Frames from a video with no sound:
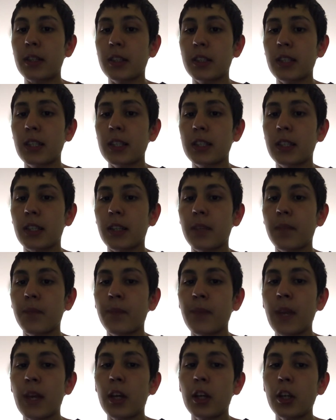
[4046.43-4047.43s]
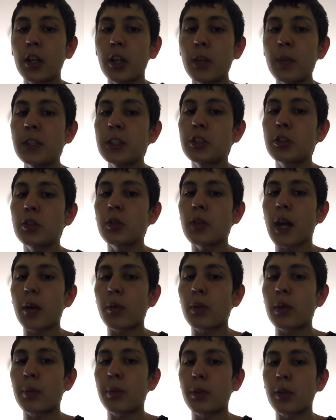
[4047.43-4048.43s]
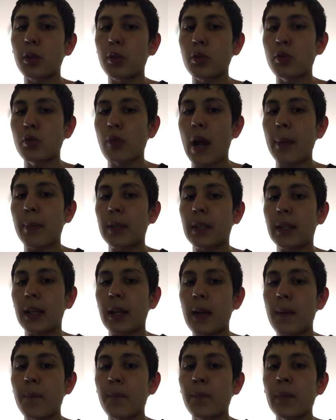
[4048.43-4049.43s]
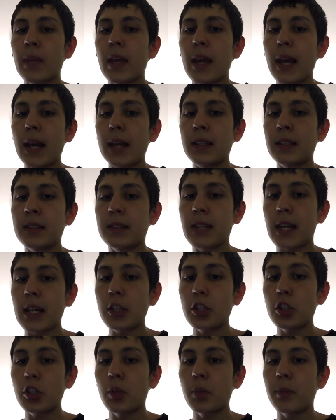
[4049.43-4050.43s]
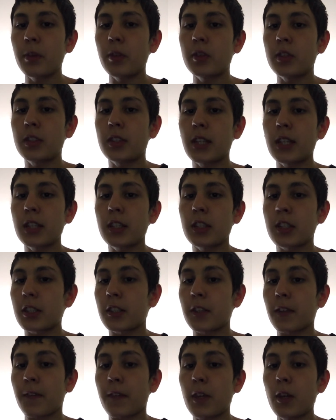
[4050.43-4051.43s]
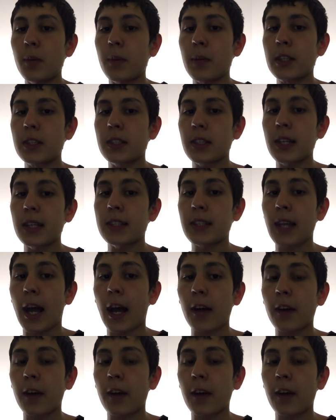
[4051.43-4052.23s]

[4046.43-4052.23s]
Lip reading: humans do not reproduce rapidly, and intentional mutagenesis of humans is out of the question.